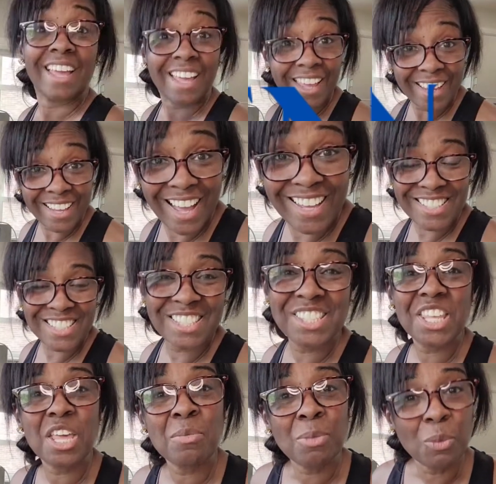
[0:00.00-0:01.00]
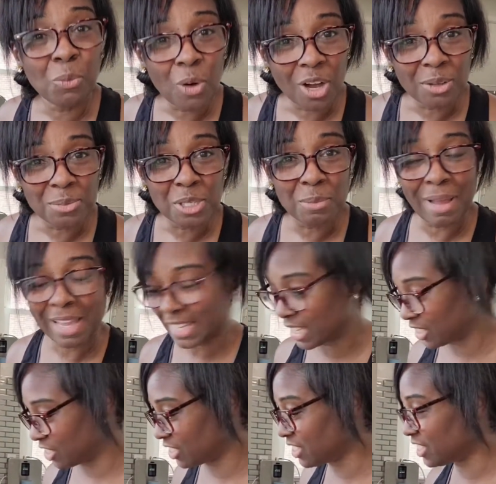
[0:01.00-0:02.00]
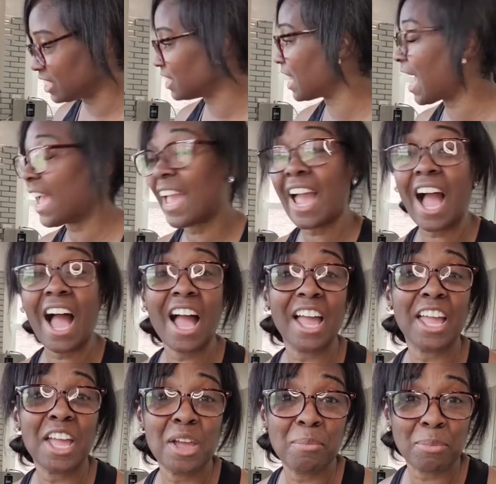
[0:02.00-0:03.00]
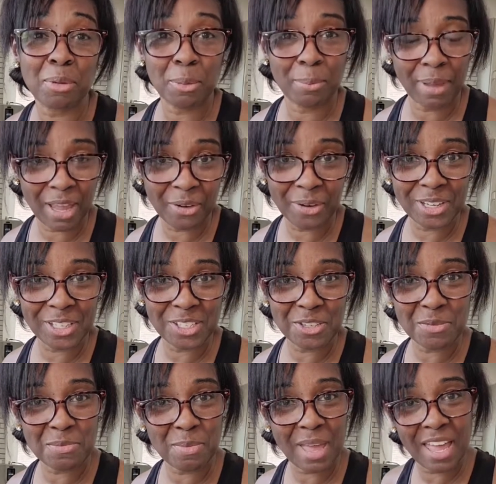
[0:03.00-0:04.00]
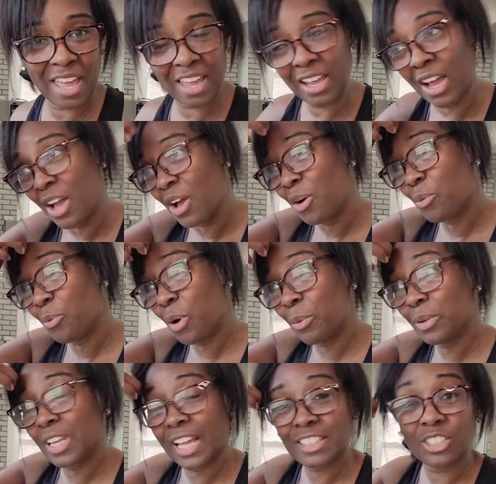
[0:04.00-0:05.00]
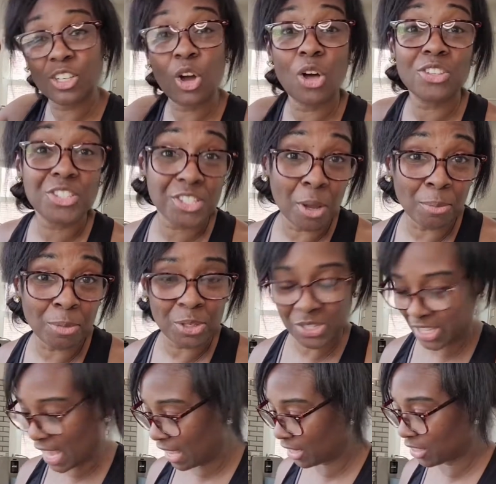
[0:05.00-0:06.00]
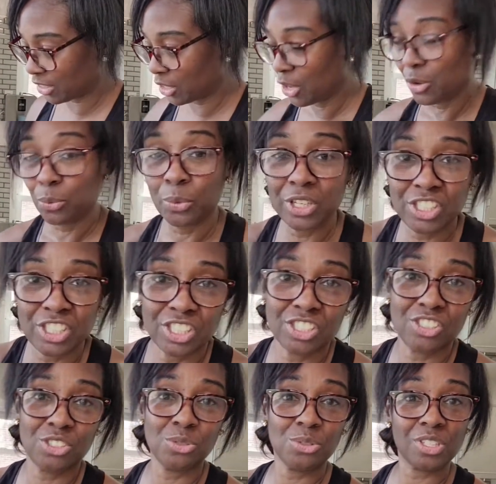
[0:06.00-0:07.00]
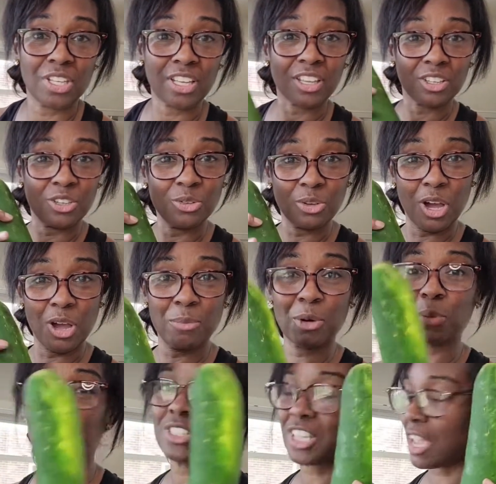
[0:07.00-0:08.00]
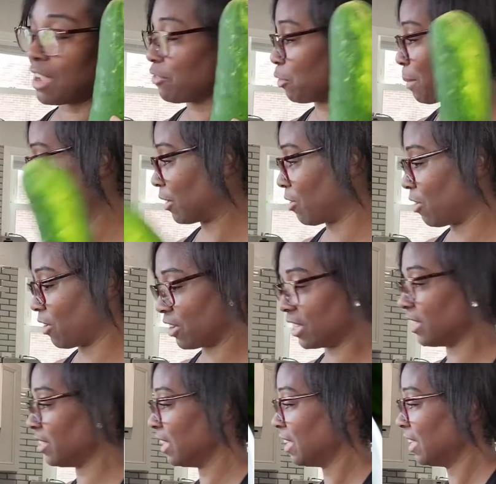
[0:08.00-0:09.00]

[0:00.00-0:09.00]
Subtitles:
Hey guys, it's Kim and welcome to my kitchen. Today I am preparing to make what we like to call summer salad, which is using a cucumber, which came from my garden,